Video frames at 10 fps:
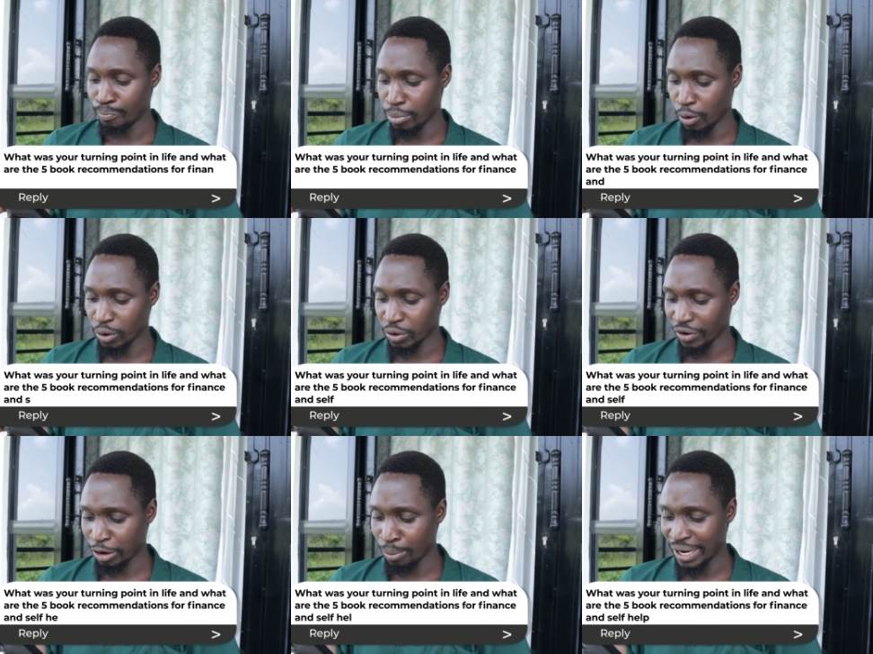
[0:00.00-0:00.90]
book
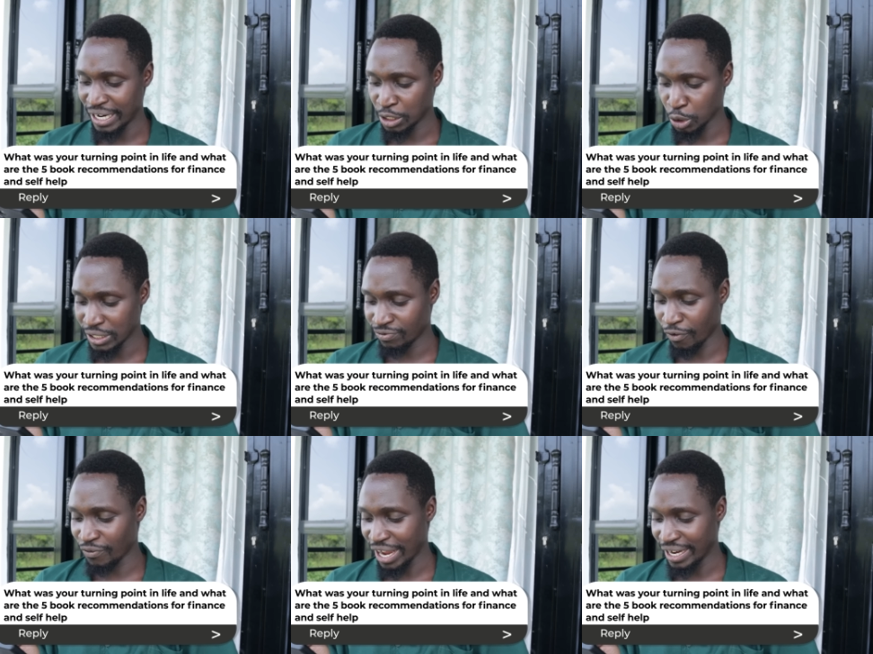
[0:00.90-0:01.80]
recommendations
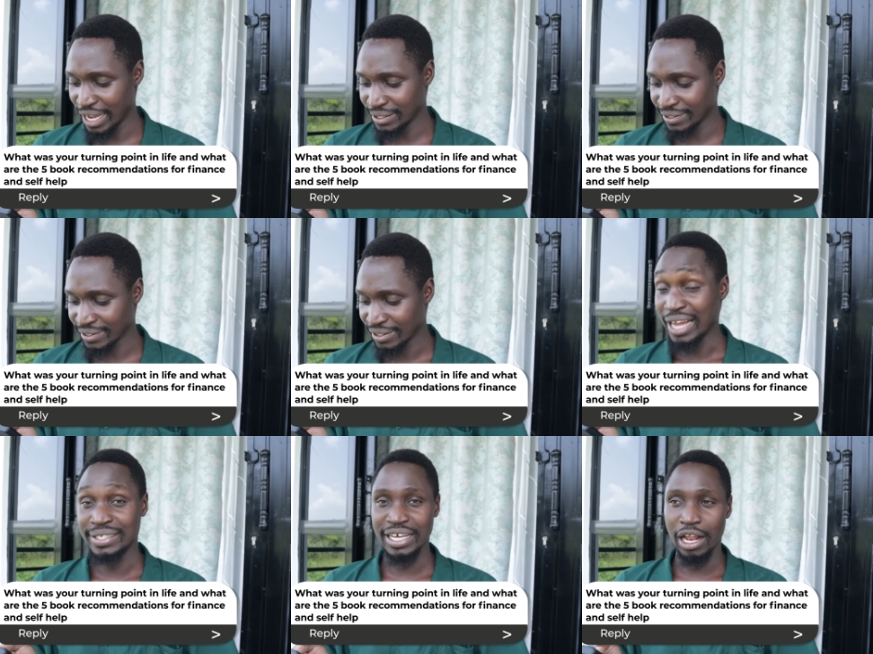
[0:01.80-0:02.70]
for finance
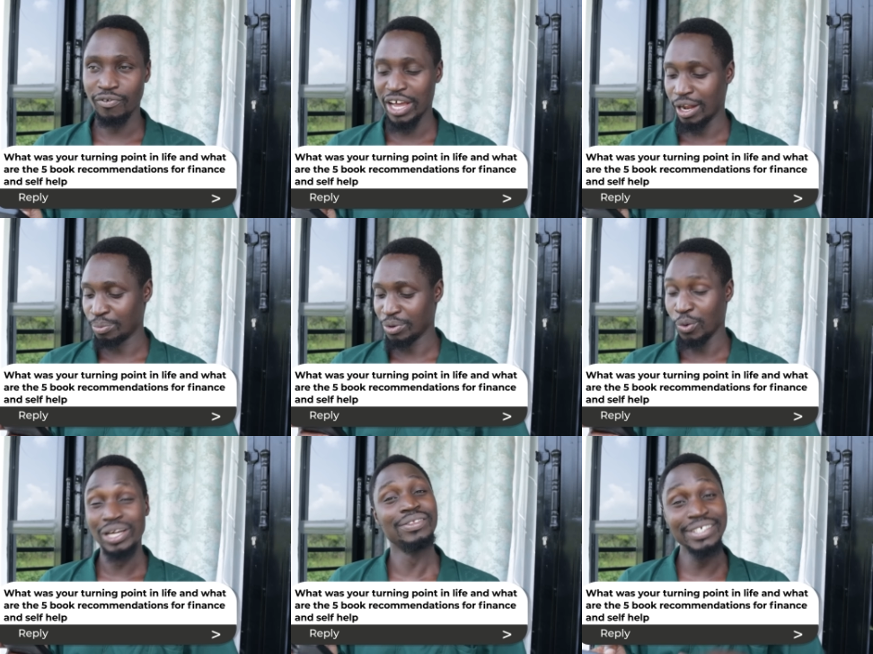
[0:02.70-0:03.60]
and self-help?
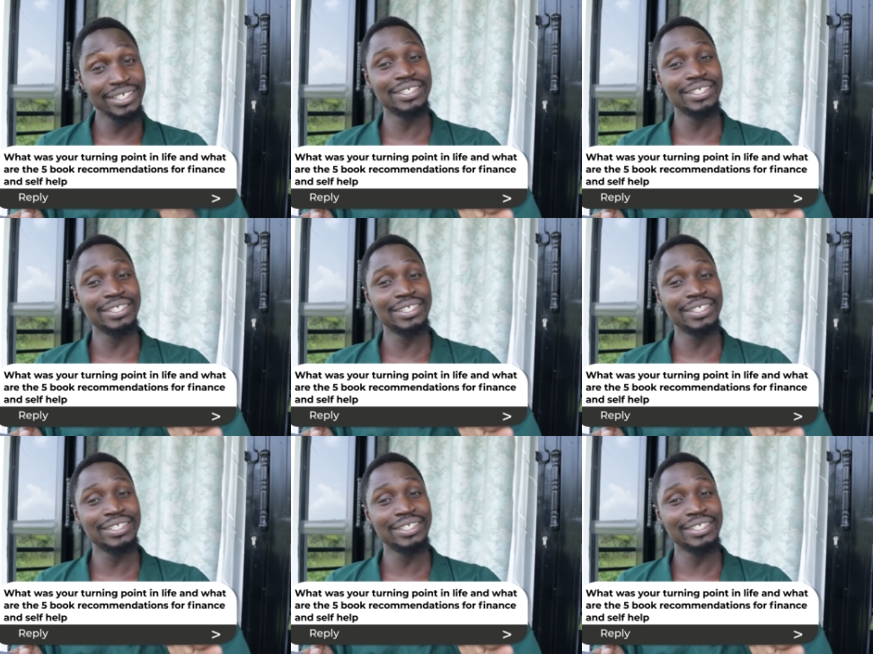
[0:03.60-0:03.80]
Well, this